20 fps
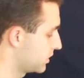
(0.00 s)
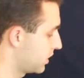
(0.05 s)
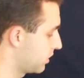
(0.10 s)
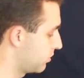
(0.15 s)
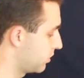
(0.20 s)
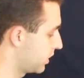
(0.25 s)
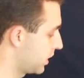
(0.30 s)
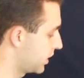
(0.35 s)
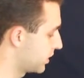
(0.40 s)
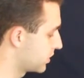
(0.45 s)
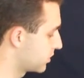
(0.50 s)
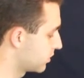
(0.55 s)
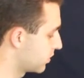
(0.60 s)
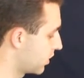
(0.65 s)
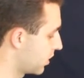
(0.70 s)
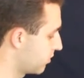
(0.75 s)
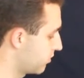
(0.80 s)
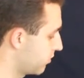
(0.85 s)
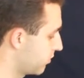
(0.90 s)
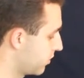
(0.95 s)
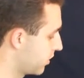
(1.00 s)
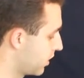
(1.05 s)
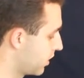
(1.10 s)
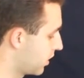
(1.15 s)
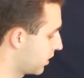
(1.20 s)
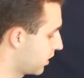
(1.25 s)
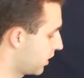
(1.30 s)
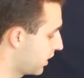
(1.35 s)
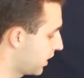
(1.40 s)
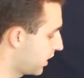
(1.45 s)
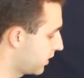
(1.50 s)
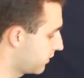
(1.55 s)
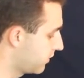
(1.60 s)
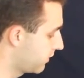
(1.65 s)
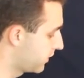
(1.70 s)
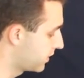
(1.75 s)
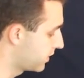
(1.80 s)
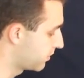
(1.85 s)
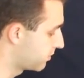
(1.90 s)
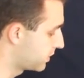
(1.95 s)
stabilizer arm and
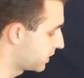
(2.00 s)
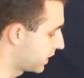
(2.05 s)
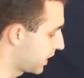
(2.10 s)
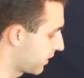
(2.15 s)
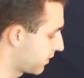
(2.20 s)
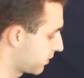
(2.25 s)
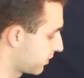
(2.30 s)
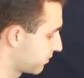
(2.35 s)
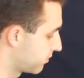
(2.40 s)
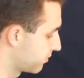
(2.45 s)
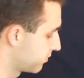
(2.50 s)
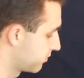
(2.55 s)
fit them together.